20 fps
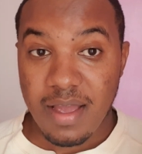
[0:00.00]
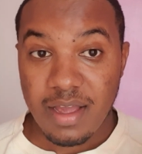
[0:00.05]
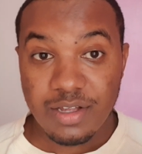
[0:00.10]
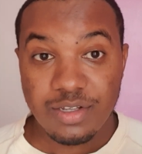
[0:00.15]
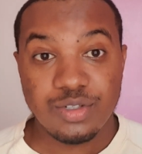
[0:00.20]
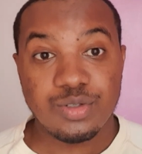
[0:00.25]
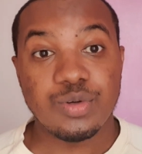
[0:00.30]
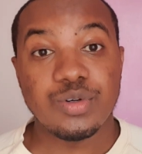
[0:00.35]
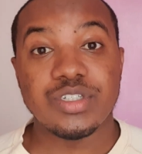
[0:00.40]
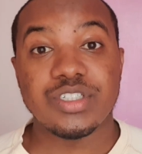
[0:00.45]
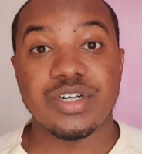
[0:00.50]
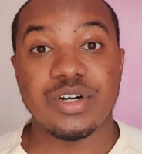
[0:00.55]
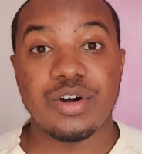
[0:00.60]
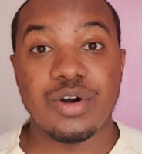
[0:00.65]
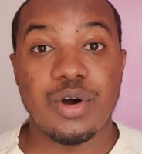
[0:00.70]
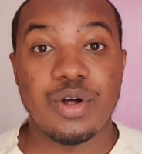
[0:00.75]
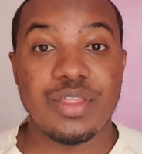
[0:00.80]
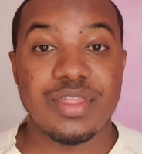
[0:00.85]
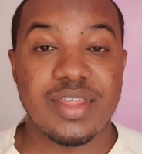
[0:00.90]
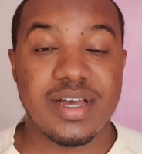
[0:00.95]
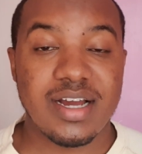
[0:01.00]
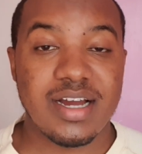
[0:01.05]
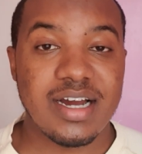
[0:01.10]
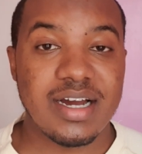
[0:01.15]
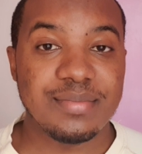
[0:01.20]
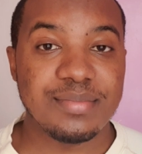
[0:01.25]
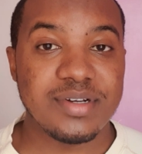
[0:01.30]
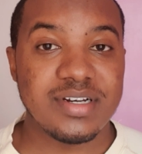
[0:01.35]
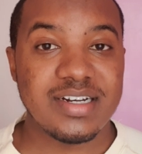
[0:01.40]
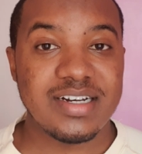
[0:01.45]
switch on the
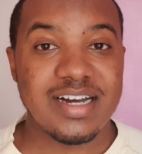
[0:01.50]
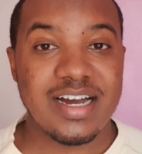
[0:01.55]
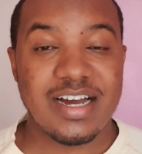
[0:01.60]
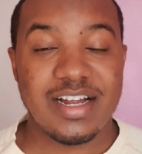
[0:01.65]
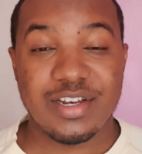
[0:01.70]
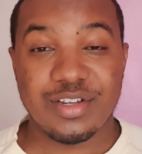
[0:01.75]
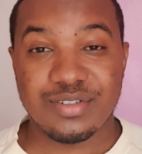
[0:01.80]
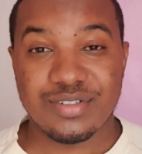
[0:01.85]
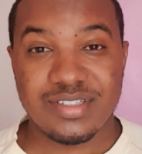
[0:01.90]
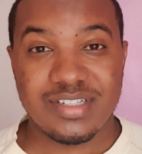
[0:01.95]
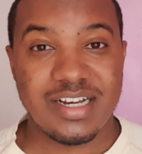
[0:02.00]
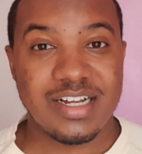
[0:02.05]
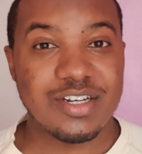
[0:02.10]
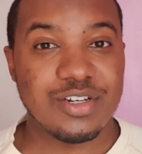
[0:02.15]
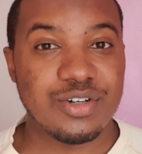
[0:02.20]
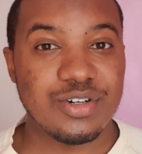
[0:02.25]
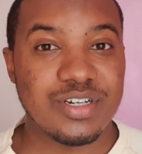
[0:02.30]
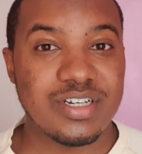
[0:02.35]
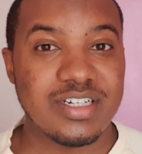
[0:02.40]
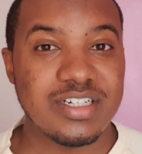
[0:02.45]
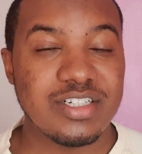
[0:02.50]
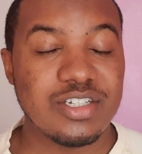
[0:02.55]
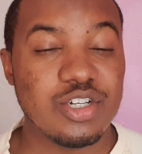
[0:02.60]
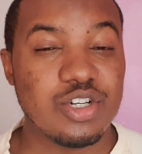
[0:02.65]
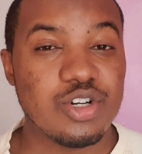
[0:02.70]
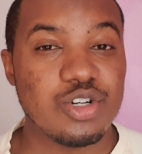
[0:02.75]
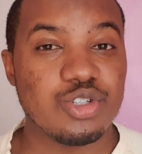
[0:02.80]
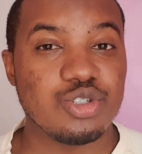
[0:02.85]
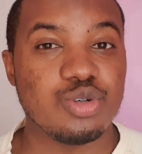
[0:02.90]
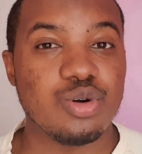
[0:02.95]
camera and you start talking
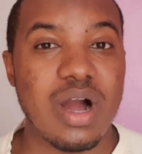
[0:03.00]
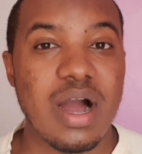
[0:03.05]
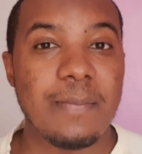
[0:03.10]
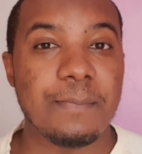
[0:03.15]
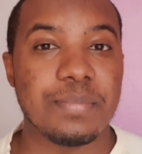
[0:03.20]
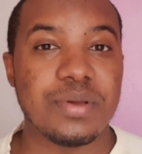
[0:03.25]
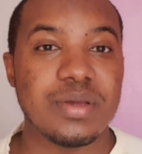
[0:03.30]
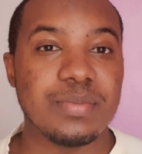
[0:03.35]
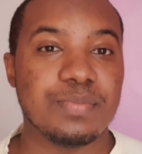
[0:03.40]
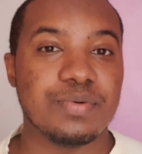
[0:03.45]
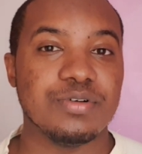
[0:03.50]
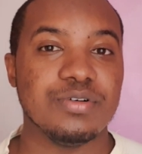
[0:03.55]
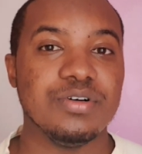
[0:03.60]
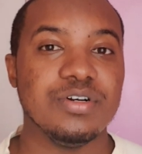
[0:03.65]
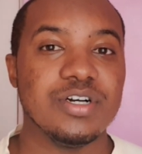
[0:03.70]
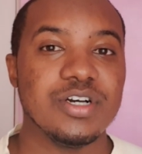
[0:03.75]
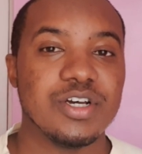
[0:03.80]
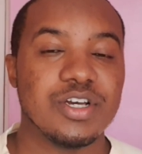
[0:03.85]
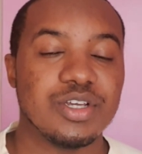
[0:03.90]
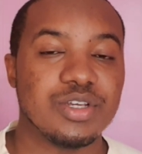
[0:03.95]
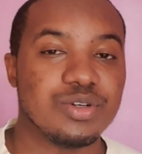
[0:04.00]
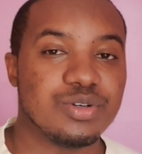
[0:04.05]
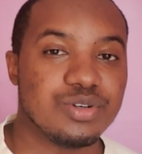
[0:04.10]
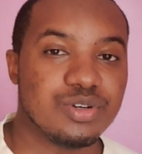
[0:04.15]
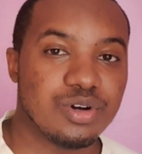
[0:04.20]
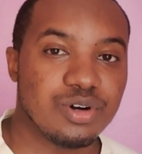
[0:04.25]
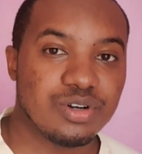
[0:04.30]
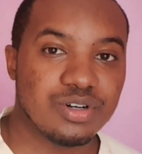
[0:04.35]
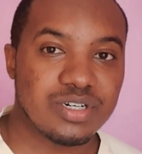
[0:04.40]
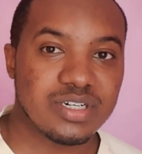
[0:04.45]
to a people you
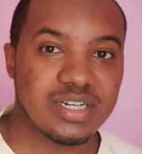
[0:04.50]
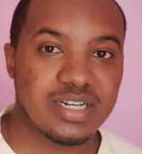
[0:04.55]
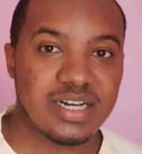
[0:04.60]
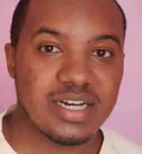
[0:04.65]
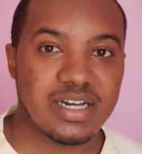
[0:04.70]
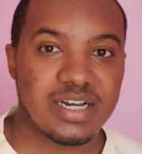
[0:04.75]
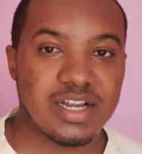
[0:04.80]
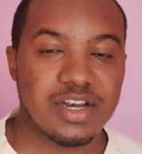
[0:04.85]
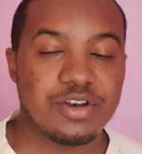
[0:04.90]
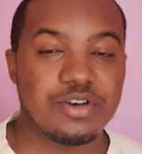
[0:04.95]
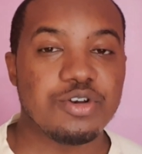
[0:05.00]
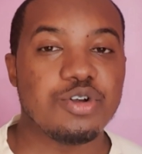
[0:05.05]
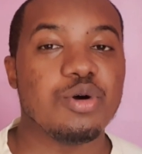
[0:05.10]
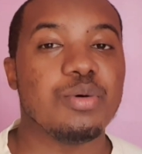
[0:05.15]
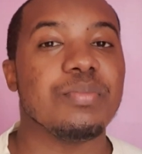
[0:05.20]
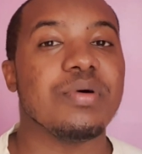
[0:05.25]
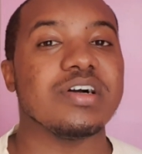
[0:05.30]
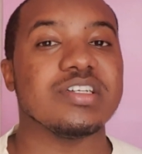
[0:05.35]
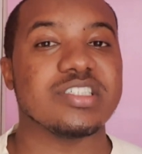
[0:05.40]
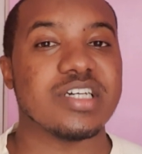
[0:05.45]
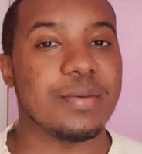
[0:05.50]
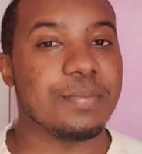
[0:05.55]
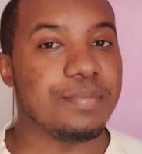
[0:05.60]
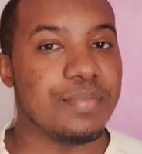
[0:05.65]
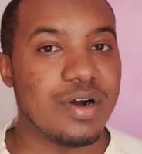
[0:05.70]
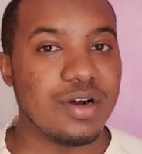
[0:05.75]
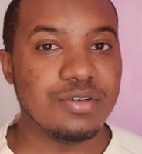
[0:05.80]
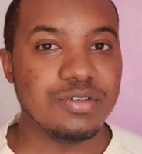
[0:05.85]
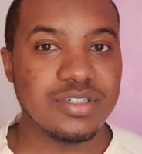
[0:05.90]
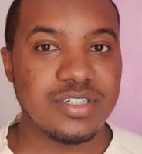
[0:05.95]
don't know much
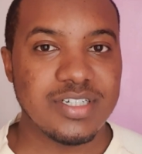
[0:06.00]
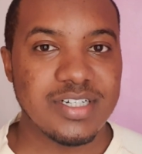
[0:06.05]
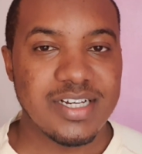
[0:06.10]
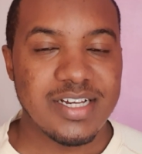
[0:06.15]
about.